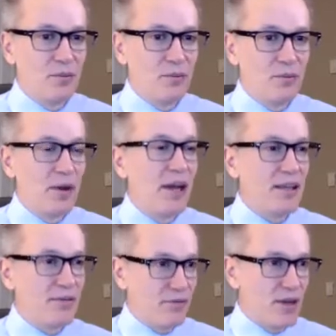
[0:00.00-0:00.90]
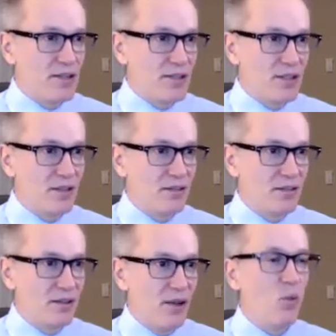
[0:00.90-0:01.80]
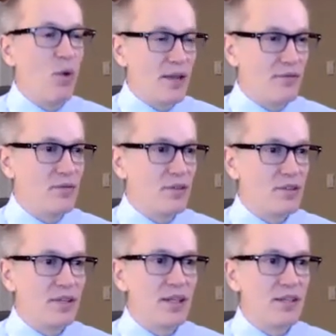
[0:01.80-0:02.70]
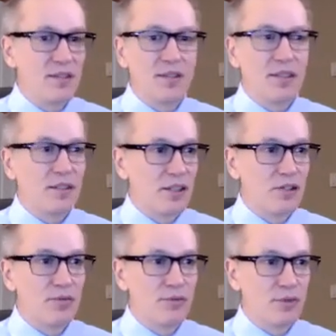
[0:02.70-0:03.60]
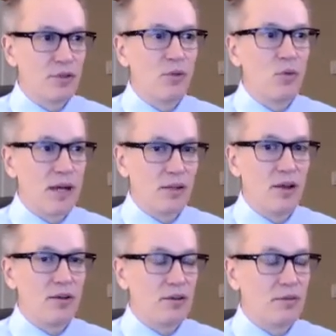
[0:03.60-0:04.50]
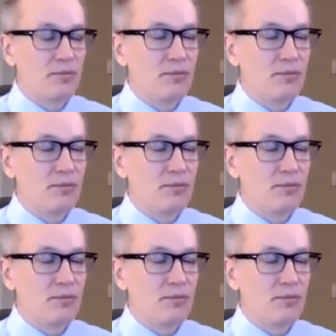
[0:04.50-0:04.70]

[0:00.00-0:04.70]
buying frenzy away from the city is going to continue for a little while longer.